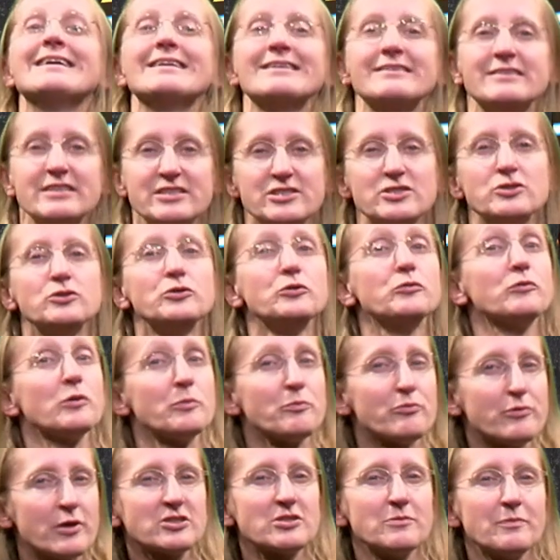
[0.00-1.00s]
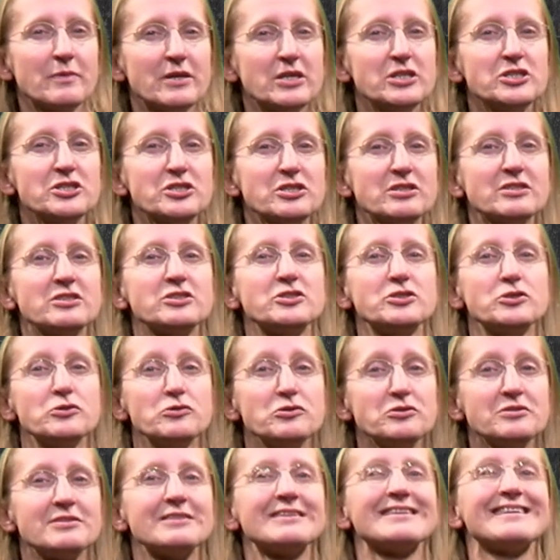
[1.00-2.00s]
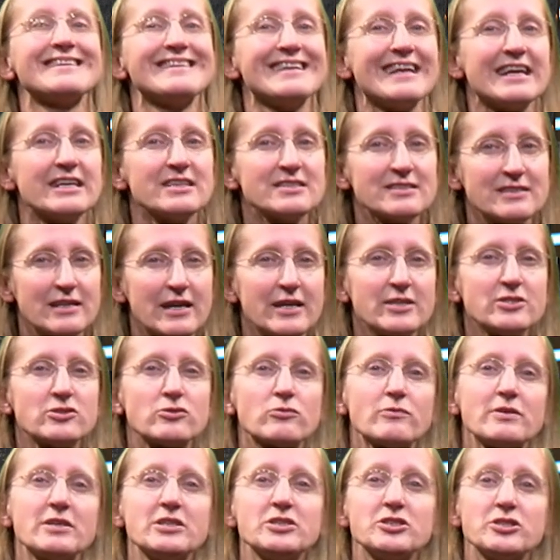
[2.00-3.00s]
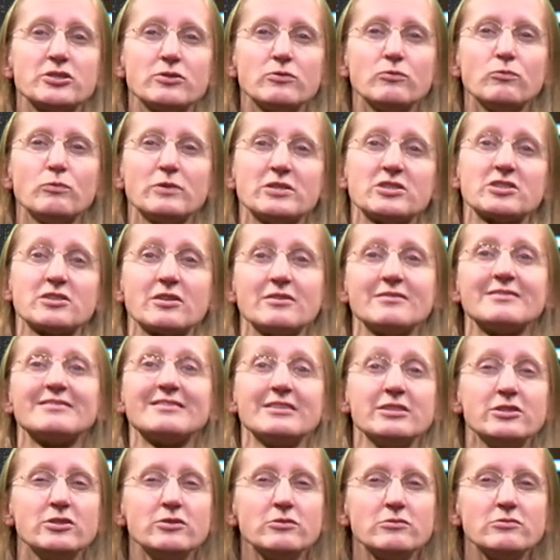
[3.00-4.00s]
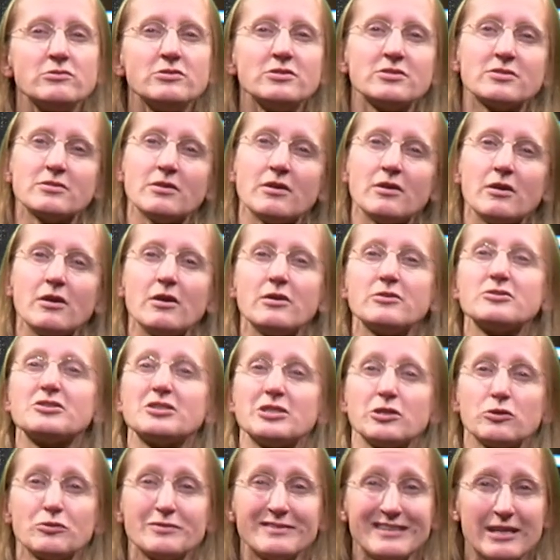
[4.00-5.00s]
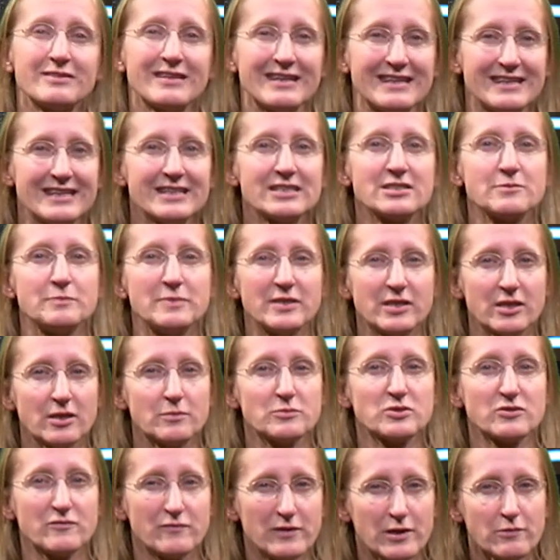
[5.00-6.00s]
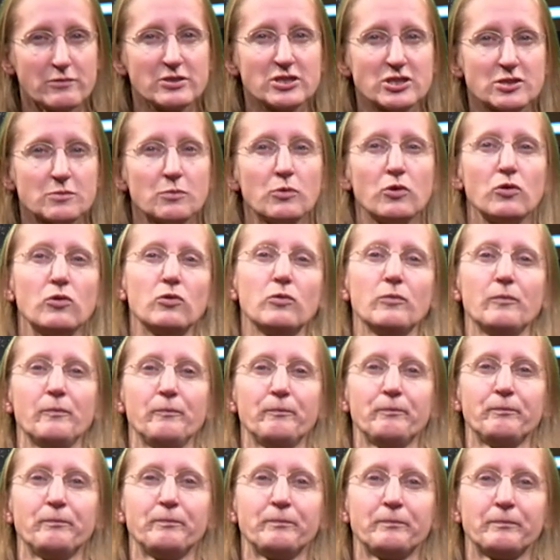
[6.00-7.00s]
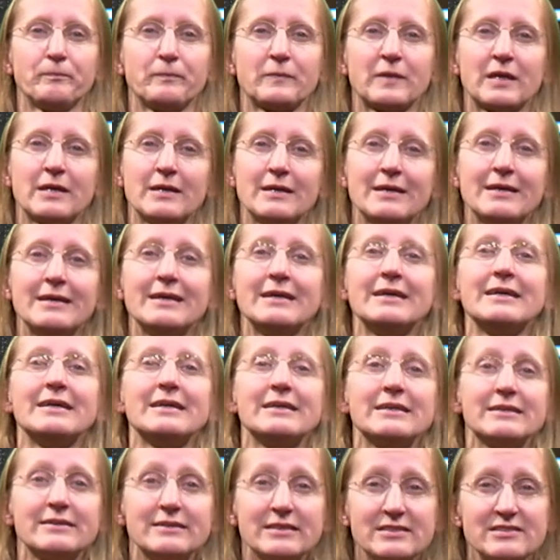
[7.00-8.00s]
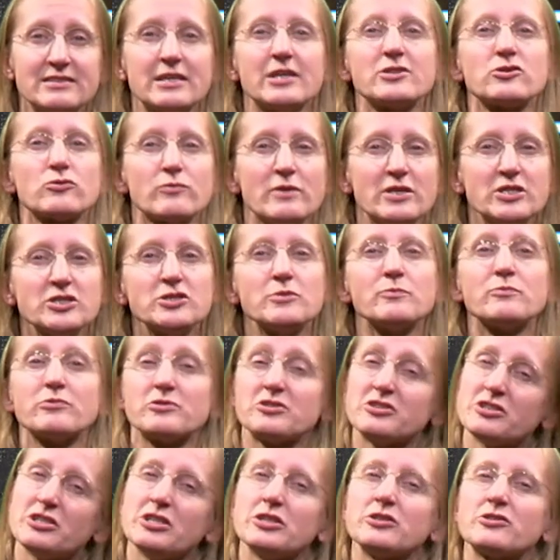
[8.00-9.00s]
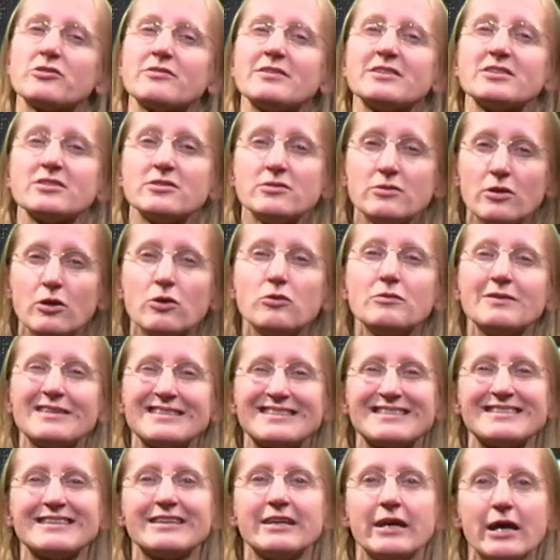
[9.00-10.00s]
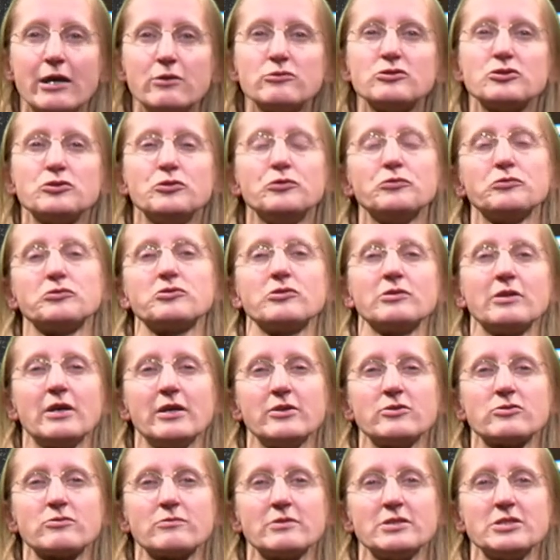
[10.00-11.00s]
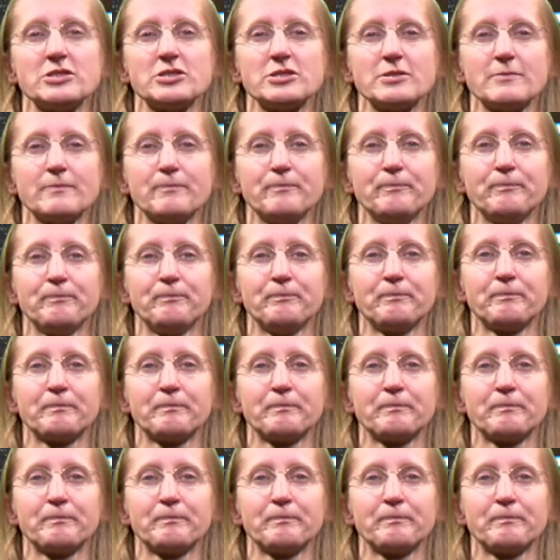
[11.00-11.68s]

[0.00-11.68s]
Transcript: This new approximation is used in the next iteration, which continues until delta x becomes very small. This iteration procedure is known as the Gauss-Newton iteration.